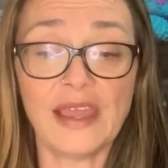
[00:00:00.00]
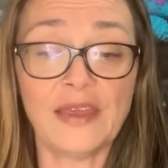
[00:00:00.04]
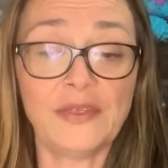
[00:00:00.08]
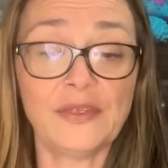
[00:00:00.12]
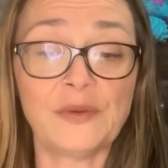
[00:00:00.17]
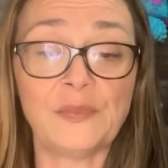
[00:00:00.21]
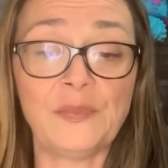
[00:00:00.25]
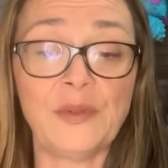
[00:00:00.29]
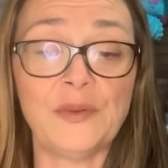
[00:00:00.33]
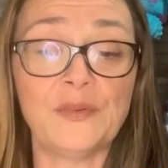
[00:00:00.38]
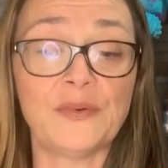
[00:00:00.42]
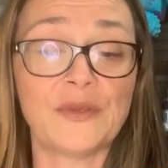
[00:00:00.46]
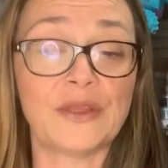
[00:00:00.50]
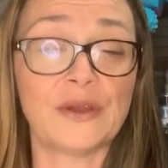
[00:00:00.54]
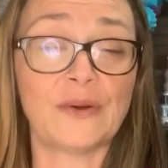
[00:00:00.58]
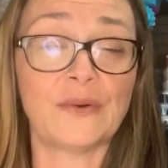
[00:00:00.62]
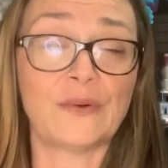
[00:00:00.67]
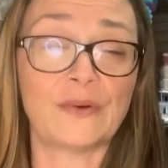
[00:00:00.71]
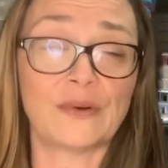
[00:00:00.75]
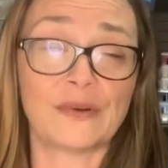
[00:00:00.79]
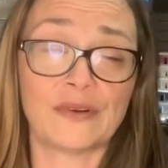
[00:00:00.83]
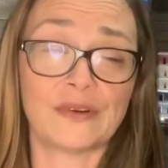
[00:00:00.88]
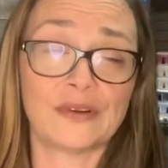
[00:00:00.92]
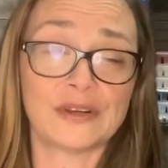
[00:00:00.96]
people that
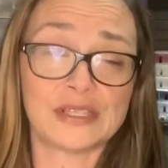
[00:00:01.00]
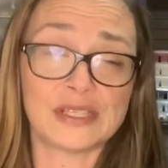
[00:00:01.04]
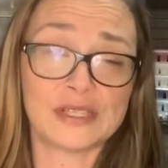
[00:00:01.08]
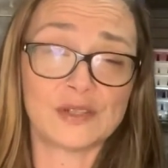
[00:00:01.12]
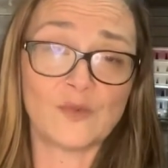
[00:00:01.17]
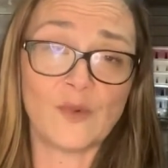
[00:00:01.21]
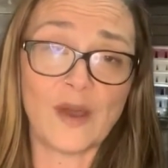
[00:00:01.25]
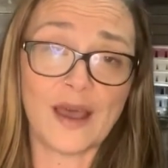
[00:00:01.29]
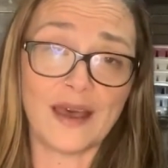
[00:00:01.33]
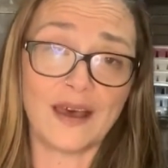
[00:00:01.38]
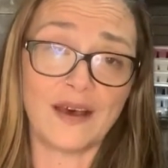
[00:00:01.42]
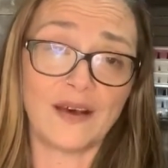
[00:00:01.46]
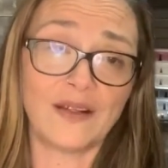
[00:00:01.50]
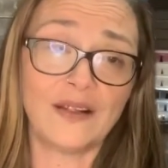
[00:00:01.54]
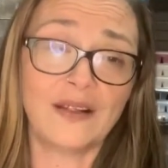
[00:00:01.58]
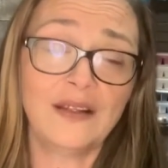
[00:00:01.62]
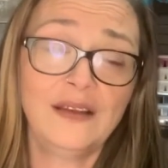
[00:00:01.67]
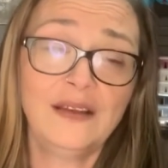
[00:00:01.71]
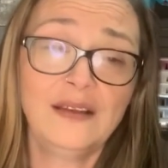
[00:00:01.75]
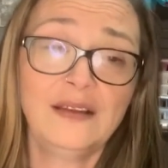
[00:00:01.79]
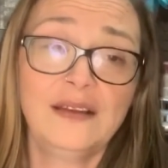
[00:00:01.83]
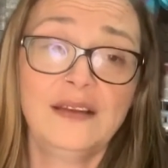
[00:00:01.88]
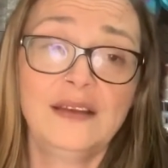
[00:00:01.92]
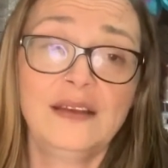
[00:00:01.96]
ordered as well,
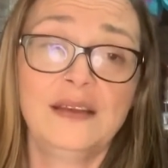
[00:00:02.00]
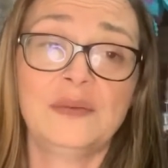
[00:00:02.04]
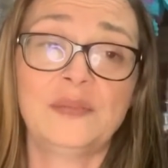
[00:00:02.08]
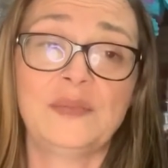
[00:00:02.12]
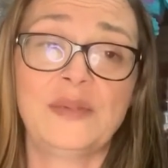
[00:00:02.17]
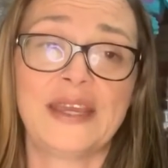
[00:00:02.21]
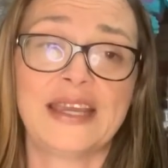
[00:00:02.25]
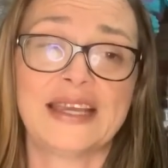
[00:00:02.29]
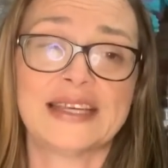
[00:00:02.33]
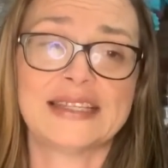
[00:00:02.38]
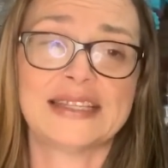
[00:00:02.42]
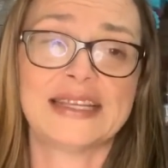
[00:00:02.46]
because it